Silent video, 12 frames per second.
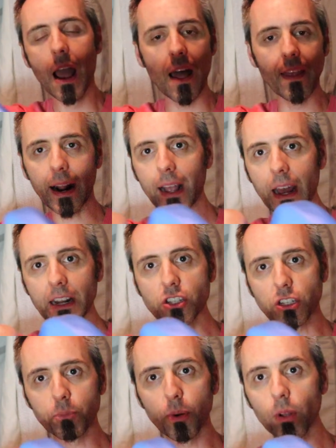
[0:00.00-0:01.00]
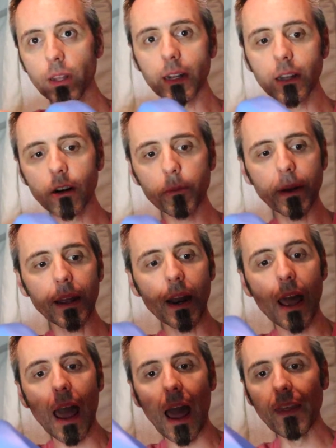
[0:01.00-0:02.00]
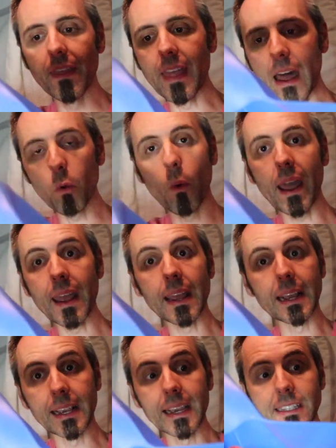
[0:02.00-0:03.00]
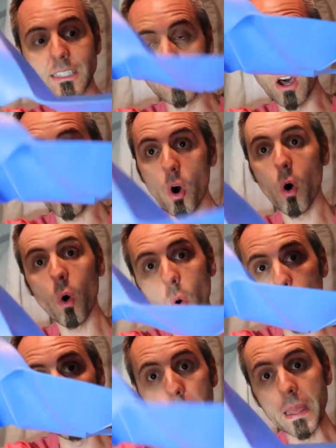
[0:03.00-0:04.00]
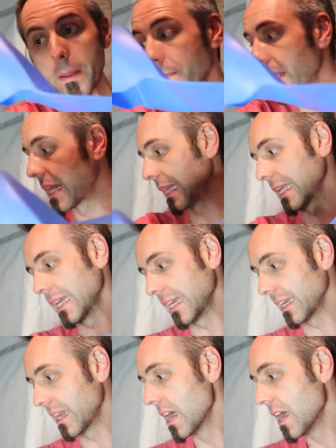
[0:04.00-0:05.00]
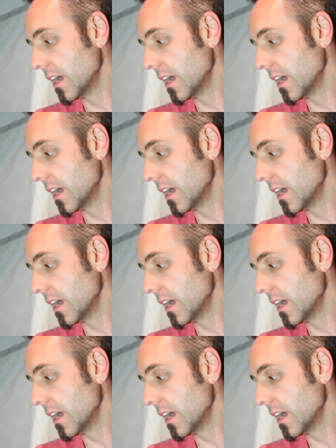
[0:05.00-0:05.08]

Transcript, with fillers: and then I kind of just pull it a little bit, and then that way it gets the whole bib clean.